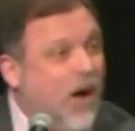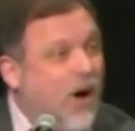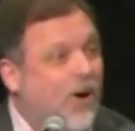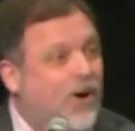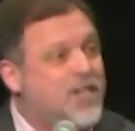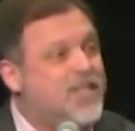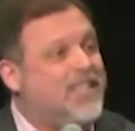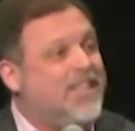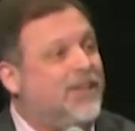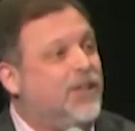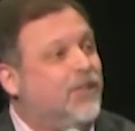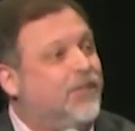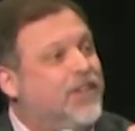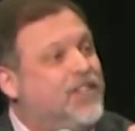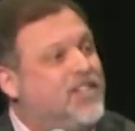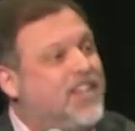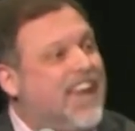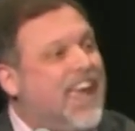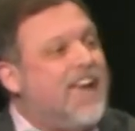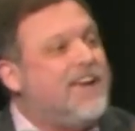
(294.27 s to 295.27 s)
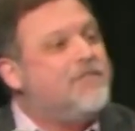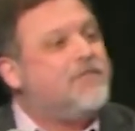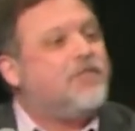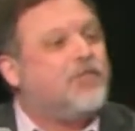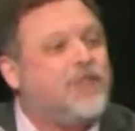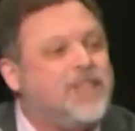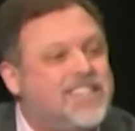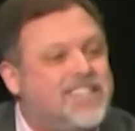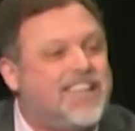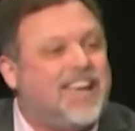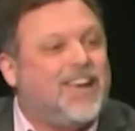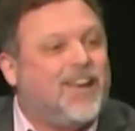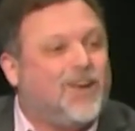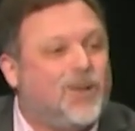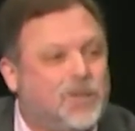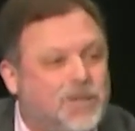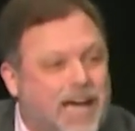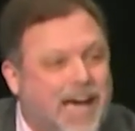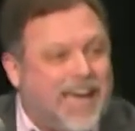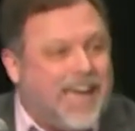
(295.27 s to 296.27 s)
on television every
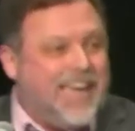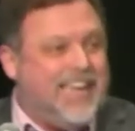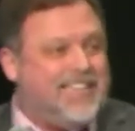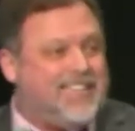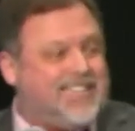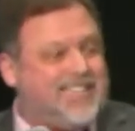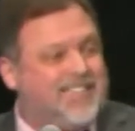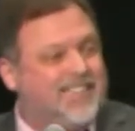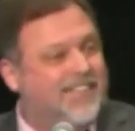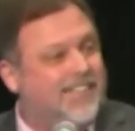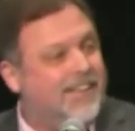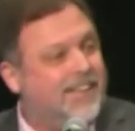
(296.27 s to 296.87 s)
single night,